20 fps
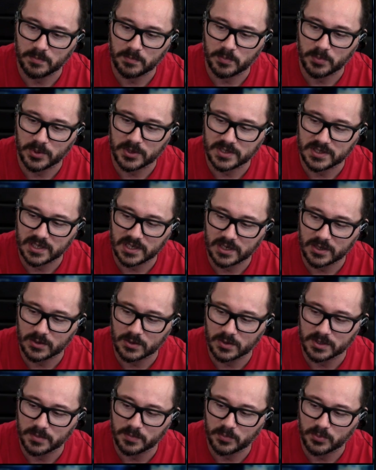
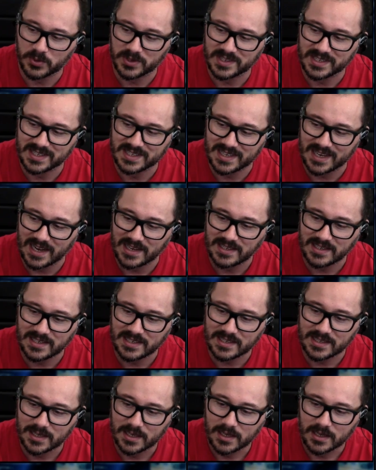particularly
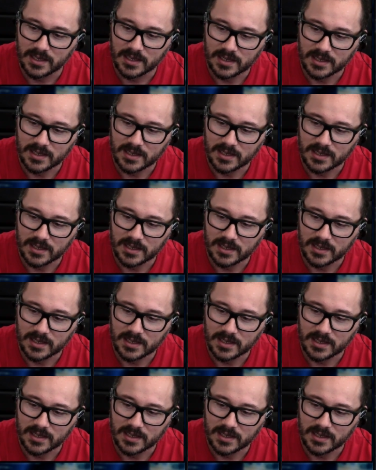precise.